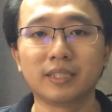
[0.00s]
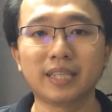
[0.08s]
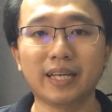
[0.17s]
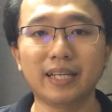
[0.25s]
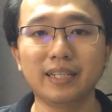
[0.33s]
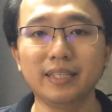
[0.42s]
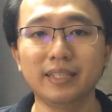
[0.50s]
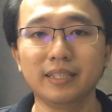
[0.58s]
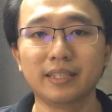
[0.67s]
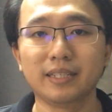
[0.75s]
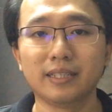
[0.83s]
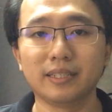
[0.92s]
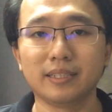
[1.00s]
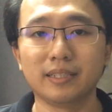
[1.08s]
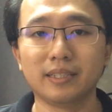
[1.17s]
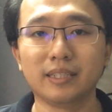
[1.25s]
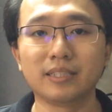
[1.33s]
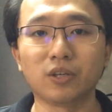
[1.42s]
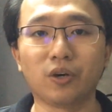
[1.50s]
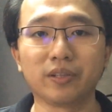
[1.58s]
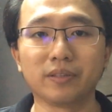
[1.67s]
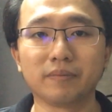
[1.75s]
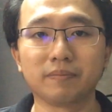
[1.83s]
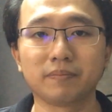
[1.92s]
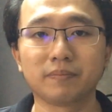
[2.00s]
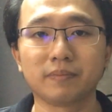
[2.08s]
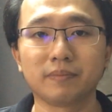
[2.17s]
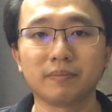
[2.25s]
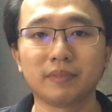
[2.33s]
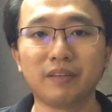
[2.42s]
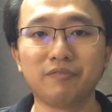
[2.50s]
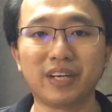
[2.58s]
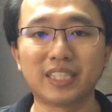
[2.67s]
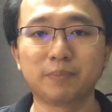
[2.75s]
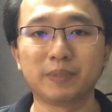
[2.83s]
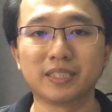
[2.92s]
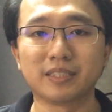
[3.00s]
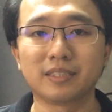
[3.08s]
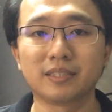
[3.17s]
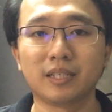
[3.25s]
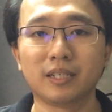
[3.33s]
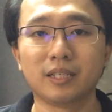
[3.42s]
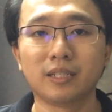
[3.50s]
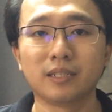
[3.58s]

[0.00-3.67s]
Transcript: Secondly, is on investments.